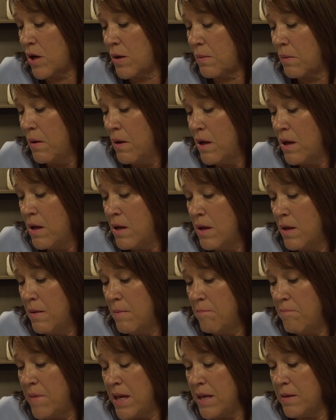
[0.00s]
are
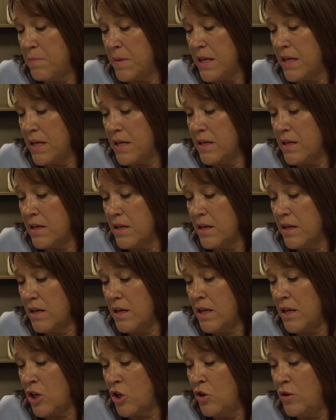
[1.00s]
maybe,
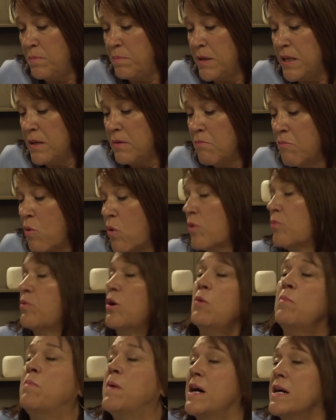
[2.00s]
it could be more
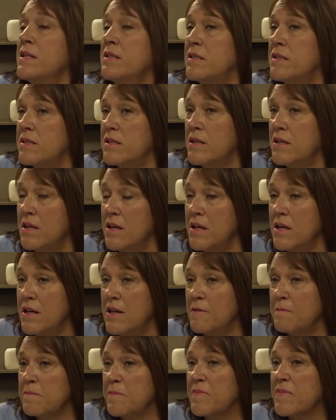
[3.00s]
robust
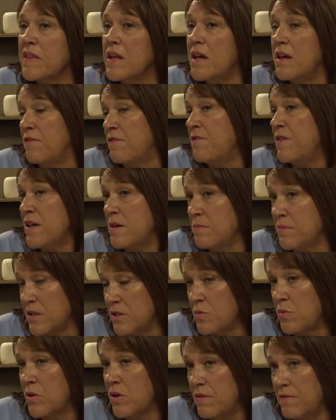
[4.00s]
if
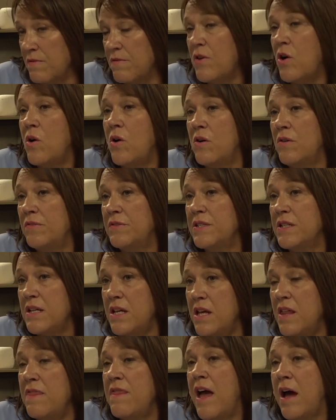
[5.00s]
families were involved
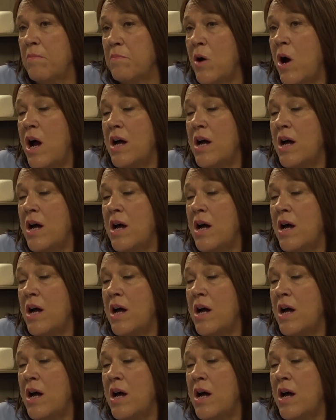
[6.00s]
in that